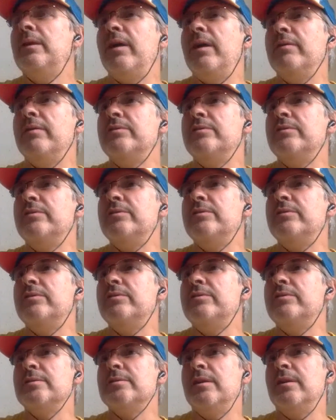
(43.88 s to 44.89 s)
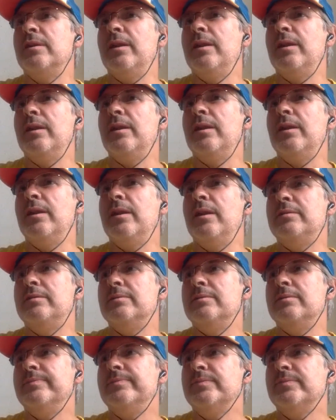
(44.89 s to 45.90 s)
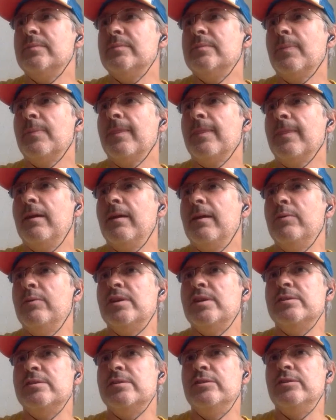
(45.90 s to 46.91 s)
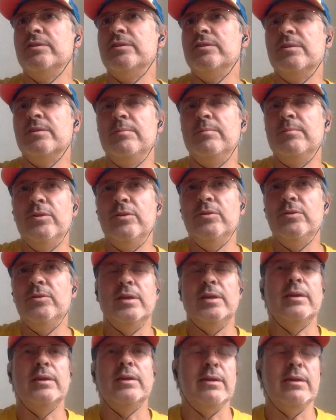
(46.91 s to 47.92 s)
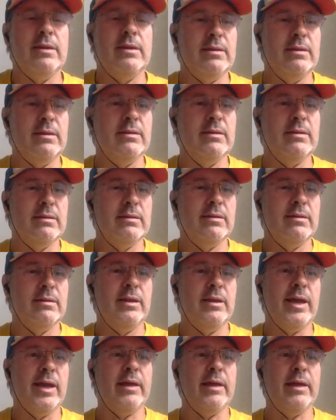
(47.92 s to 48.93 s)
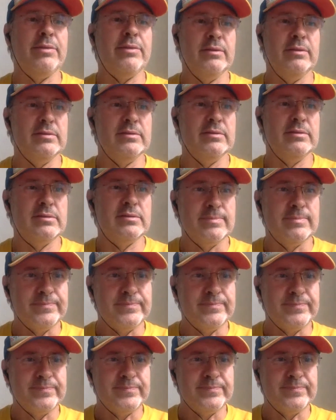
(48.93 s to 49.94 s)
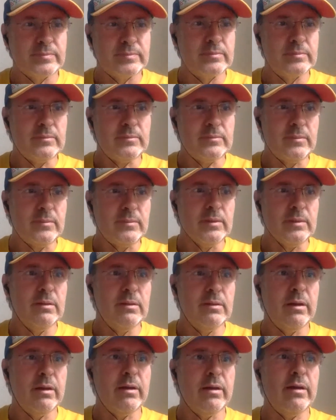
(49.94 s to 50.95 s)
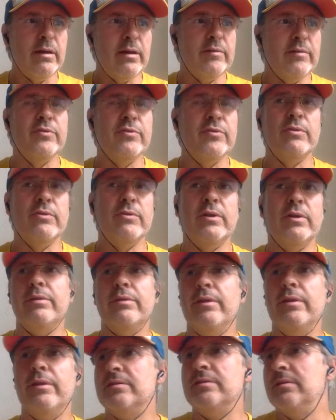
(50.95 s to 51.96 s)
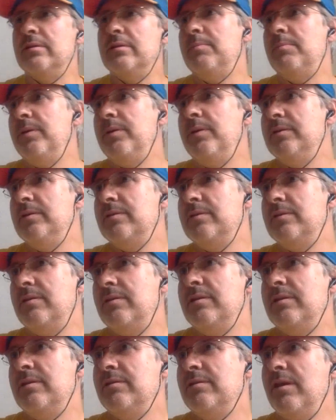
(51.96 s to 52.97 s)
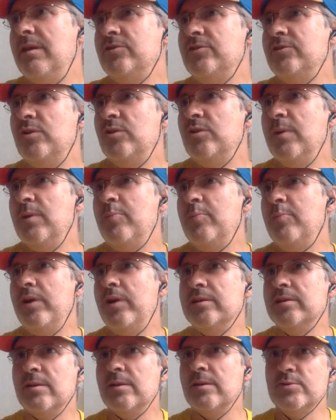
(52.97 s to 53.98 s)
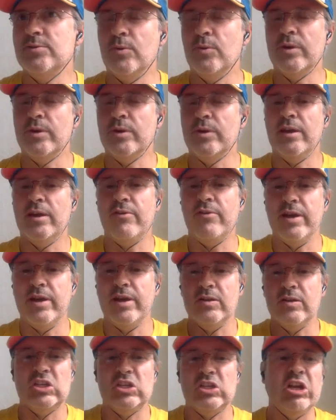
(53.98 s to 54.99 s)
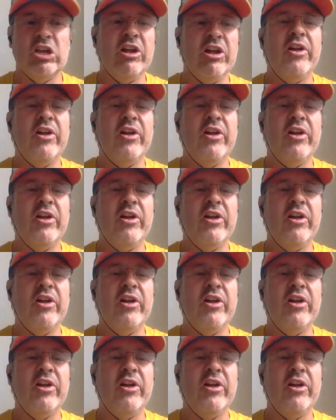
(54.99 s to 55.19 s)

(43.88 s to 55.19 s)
in around 2008, I was actually doing some music in Athens for a theater piece, and like during my breaks, I was walking around,